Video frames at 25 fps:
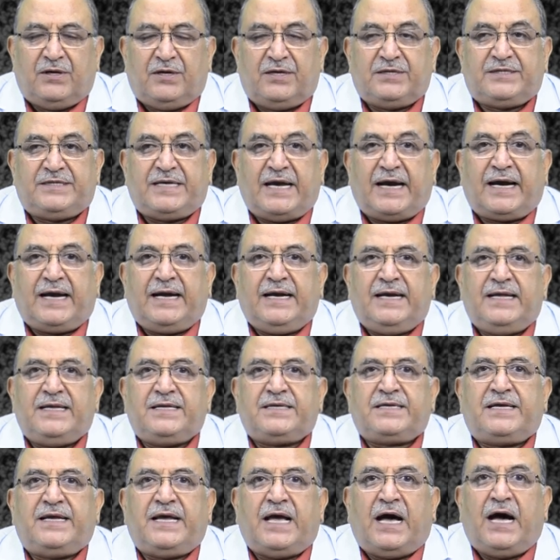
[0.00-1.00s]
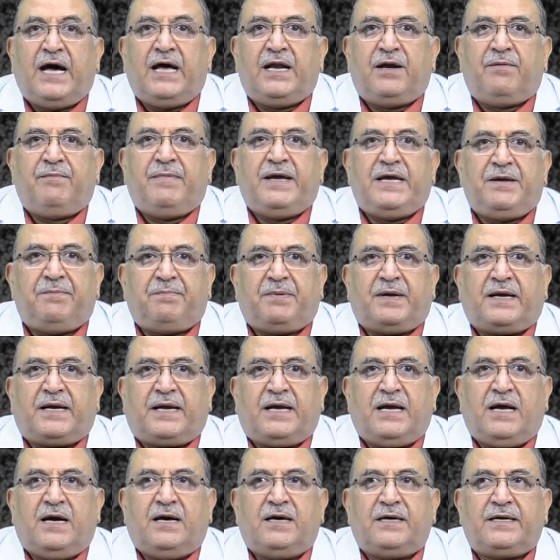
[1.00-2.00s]
The second is Gyanmayi
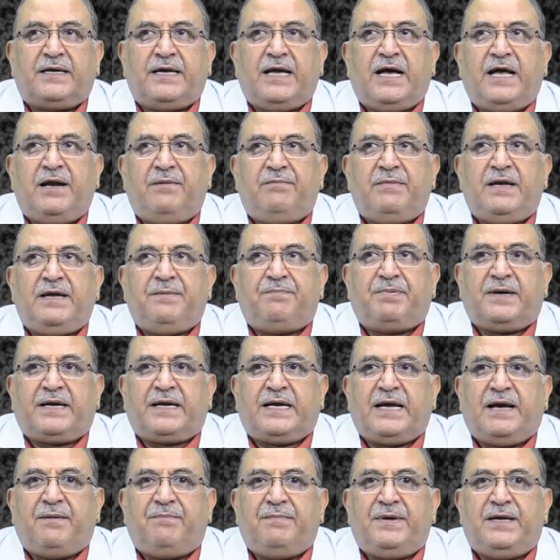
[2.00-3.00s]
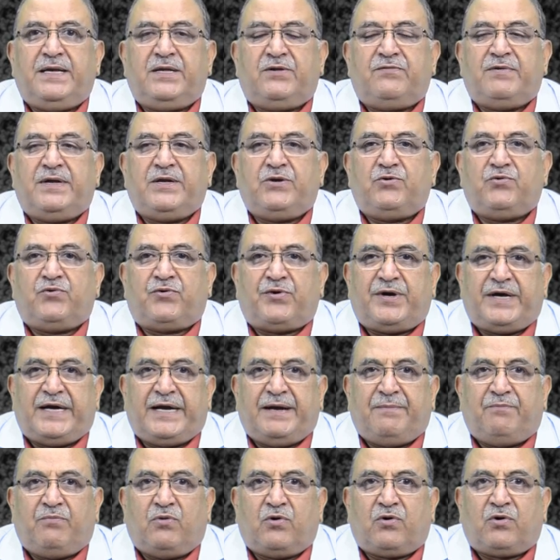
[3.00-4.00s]
Pragya. Gyanmayi Pragya means when you read
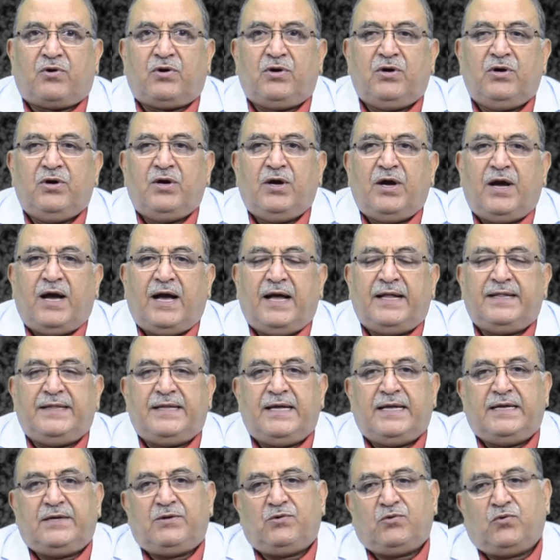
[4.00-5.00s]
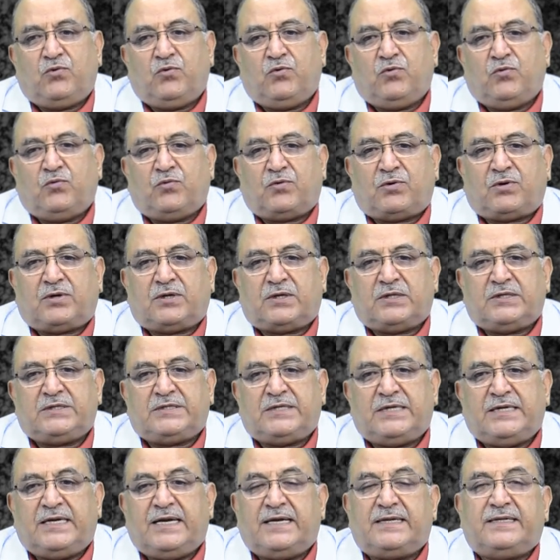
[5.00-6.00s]
a book and then you
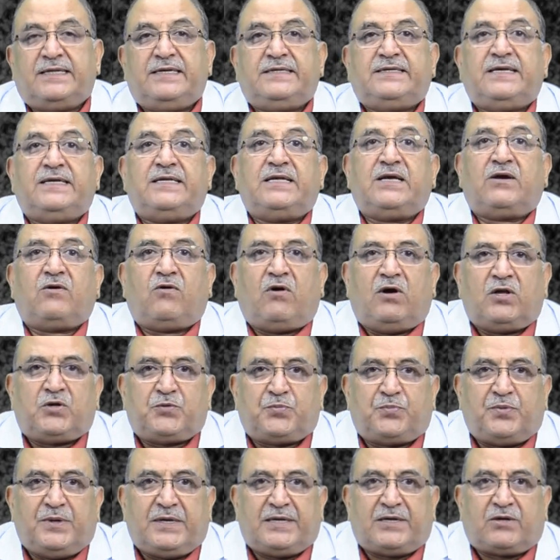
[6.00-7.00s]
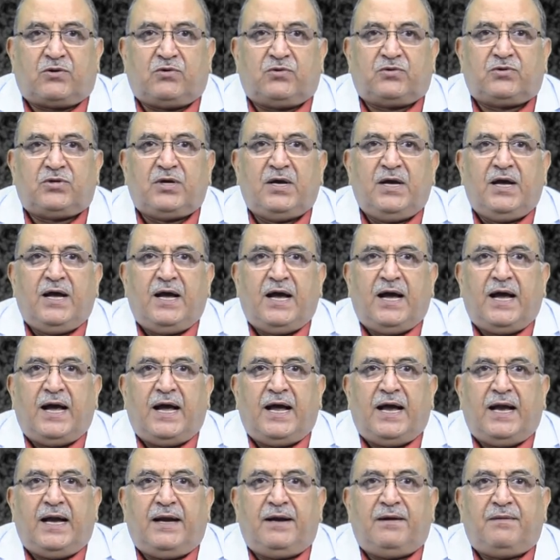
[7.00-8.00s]
consider this as a gospel truth
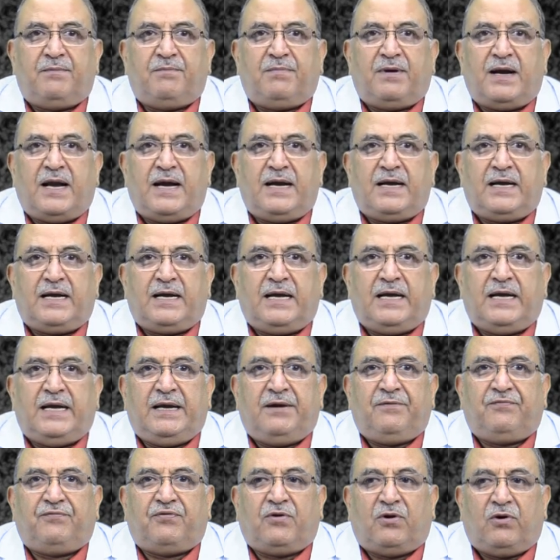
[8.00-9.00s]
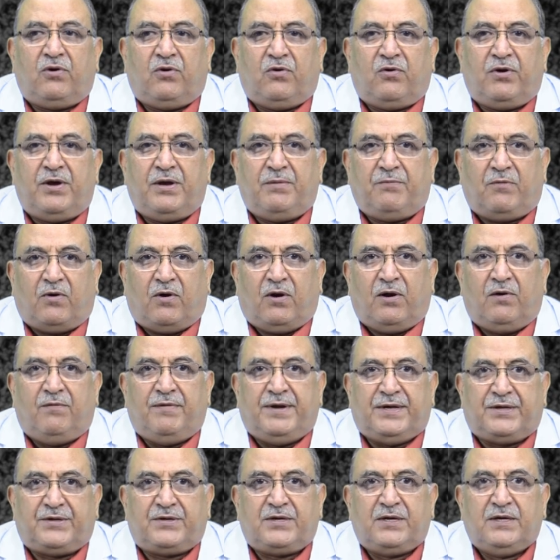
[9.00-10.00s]
and blindly follow him
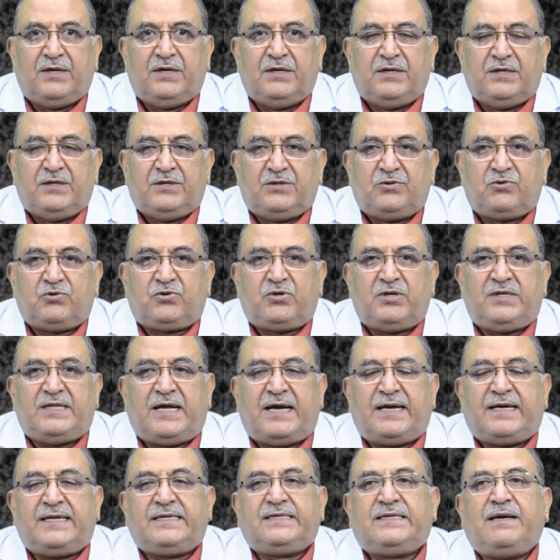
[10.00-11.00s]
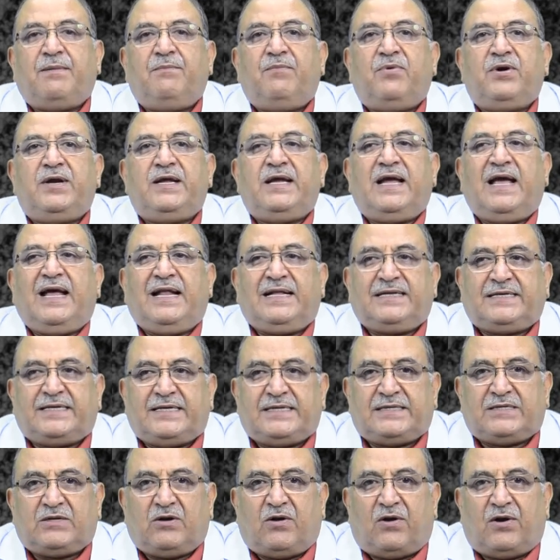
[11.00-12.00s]
always. You see, that is somebody
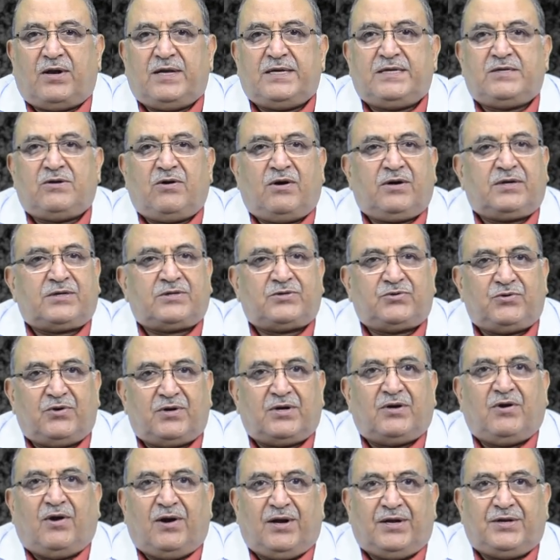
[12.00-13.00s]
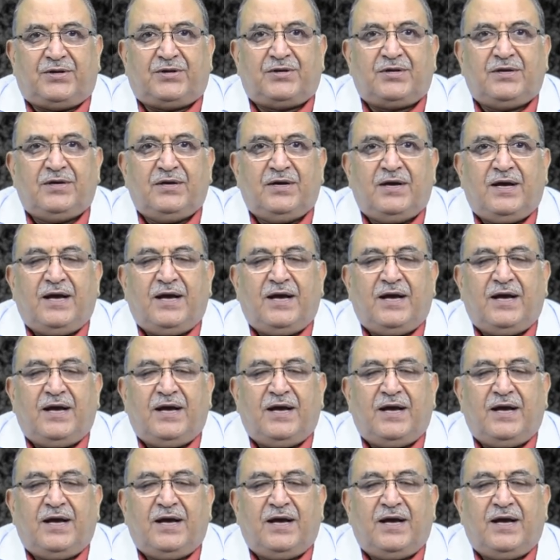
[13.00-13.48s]
else's knowledge, not your knowledge.